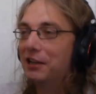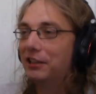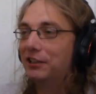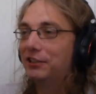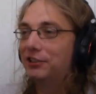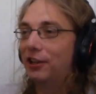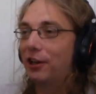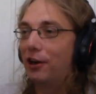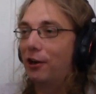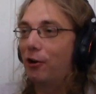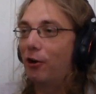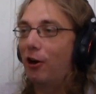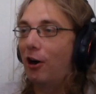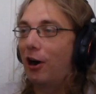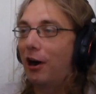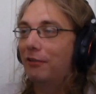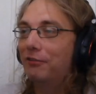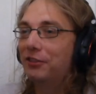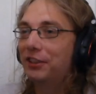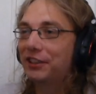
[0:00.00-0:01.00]
So
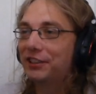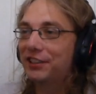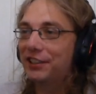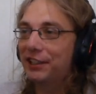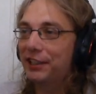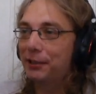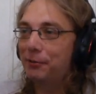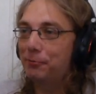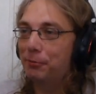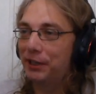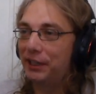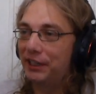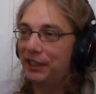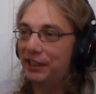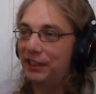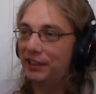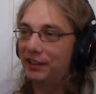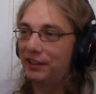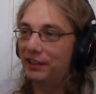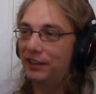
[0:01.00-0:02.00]
obviously we
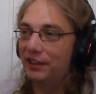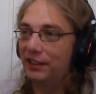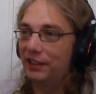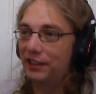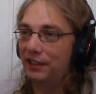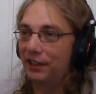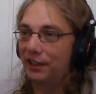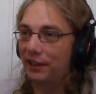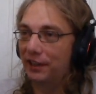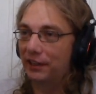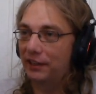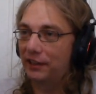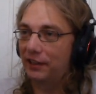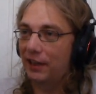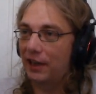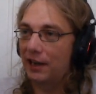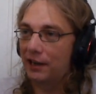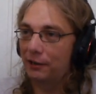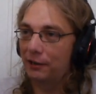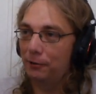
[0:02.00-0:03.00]
need the
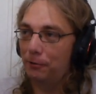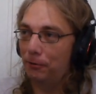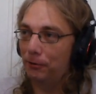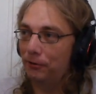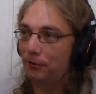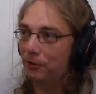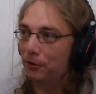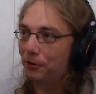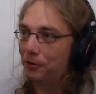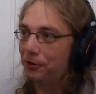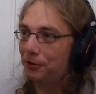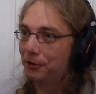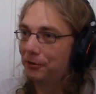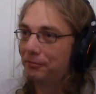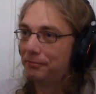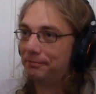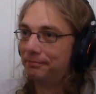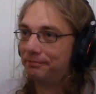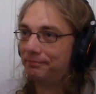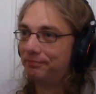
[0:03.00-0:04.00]
Dark Lord version.